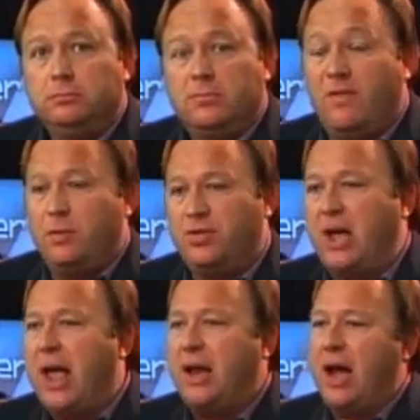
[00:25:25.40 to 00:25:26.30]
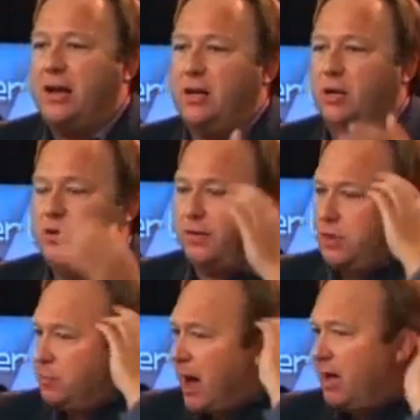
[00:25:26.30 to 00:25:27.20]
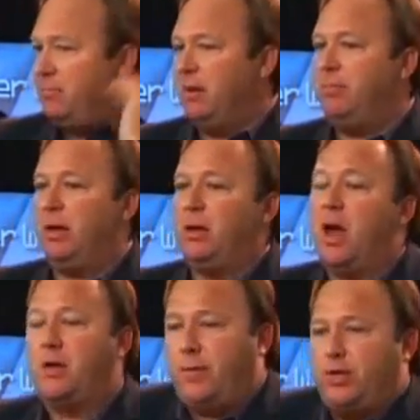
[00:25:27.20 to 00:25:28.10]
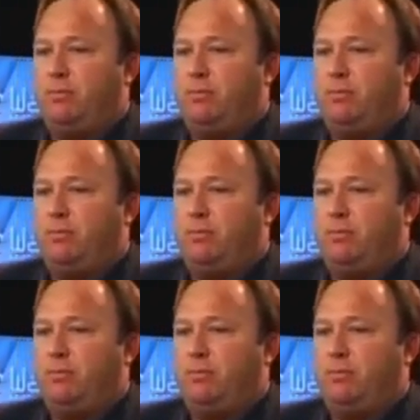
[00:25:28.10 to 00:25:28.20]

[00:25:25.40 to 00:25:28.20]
If it was cyanide and killed you on the spot, it'd be a big controversy.